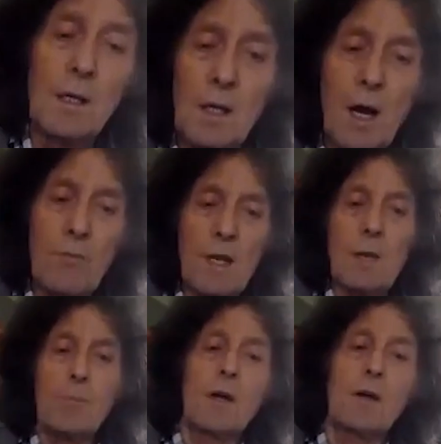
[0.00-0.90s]
I'm hmm. really
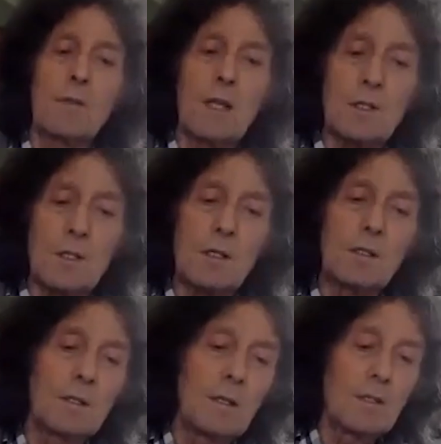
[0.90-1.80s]
proud of that
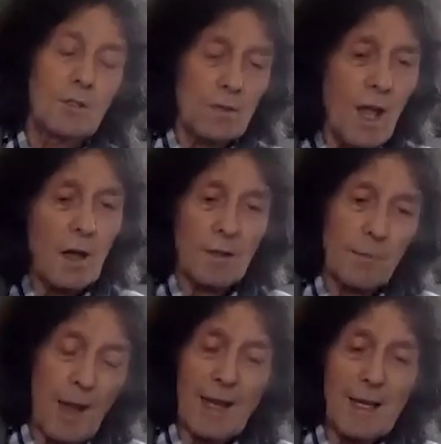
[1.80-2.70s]
song. So yeah, the
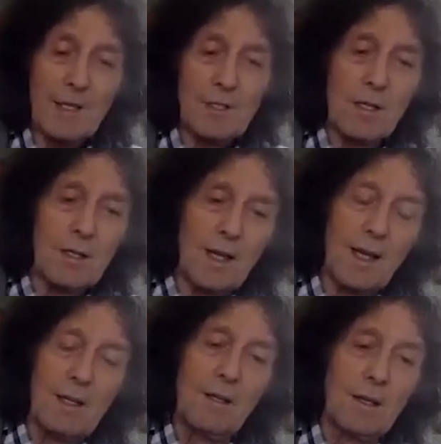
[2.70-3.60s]
Peggy Lee song. I
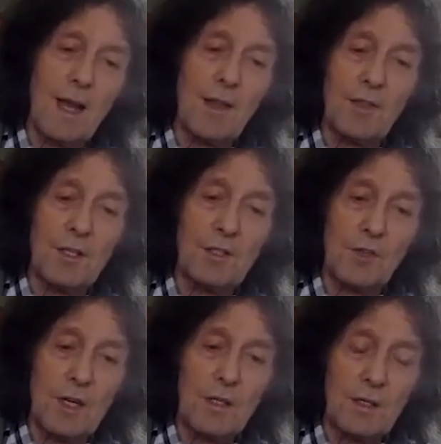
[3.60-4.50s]
can't, can't think
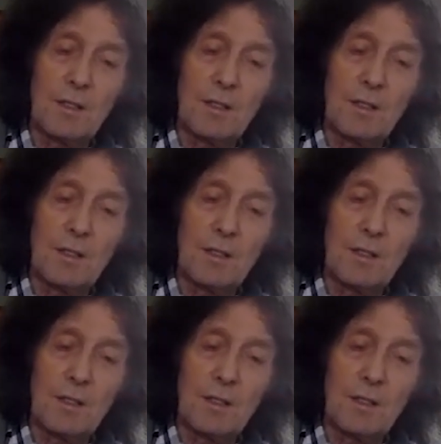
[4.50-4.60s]
straight.